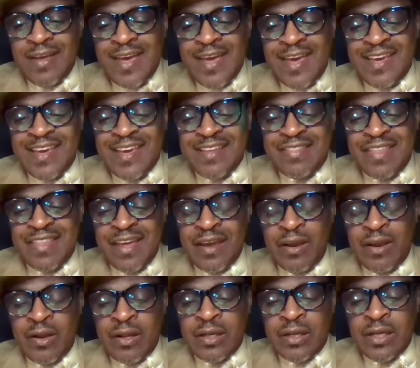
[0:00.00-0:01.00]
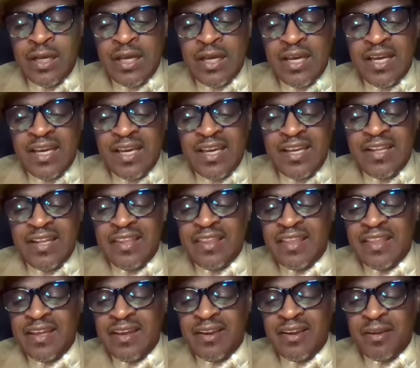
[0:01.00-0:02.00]
in their
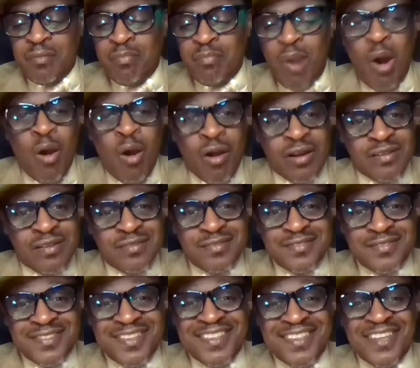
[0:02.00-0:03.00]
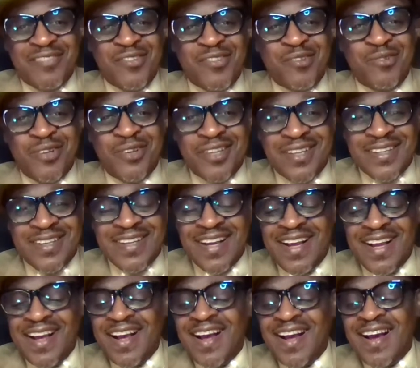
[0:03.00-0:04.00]
barn, if you would.
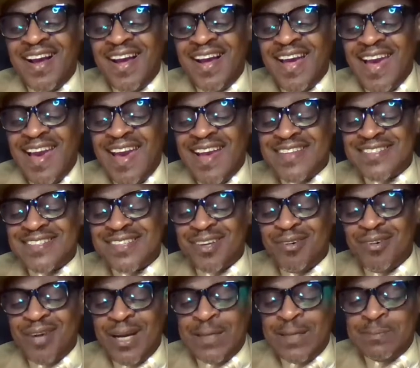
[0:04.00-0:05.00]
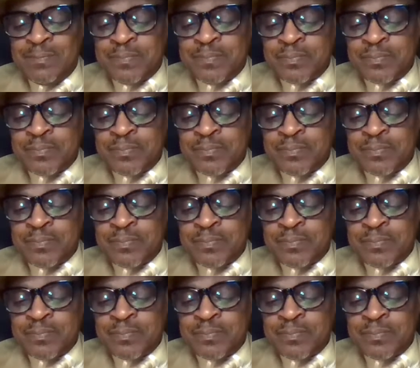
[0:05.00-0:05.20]
And so